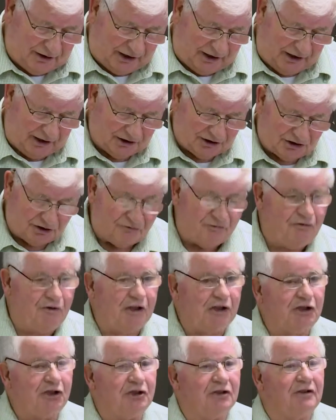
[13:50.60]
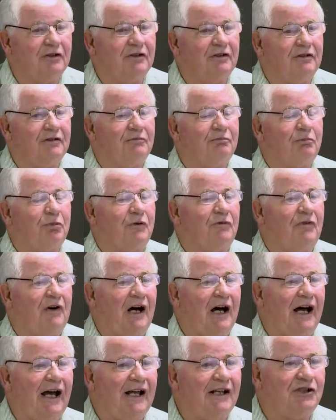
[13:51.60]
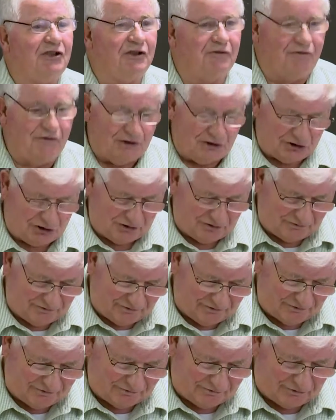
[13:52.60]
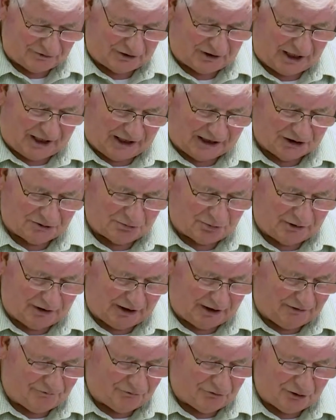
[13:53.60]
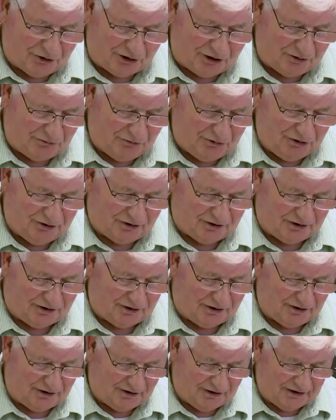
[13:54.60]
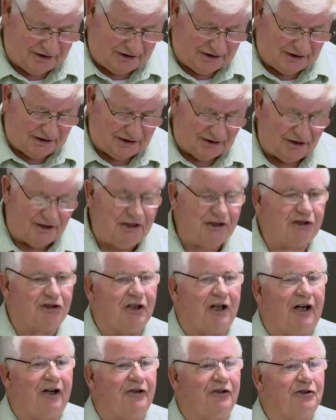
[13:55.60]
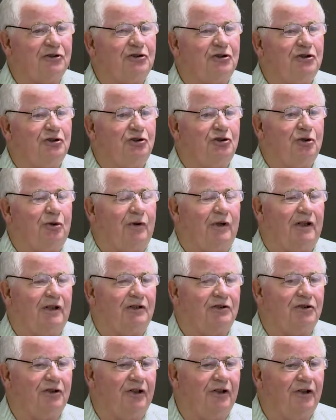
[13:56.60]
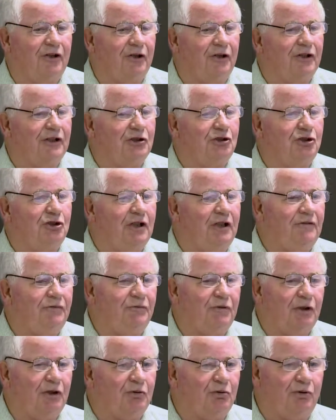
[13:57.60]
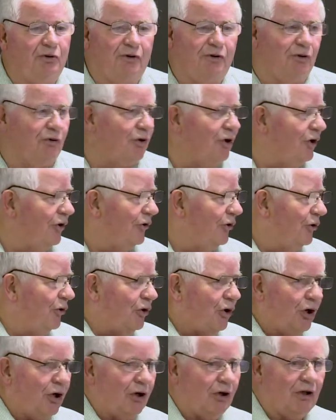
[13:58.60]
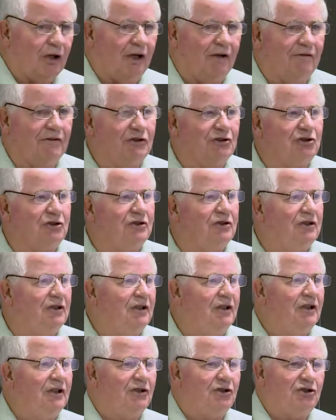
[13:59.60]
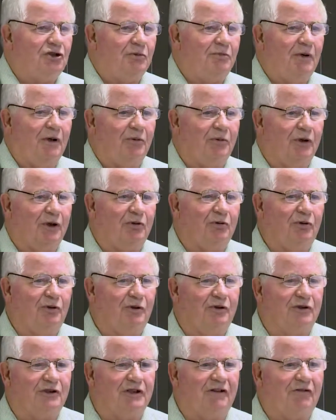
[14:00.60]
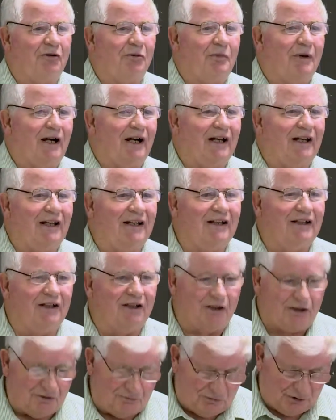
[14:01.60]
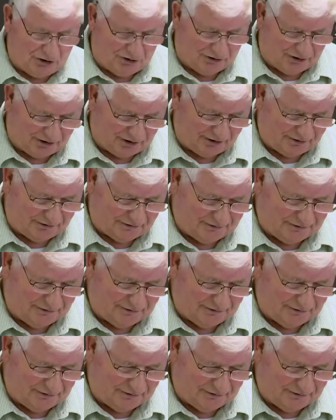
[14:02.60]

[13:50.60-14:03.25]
Has the vision, provides the vision for God's plan for the community, leads others to join. So they're the chief recruiter, although all of us should be recruiters, everybody in the community.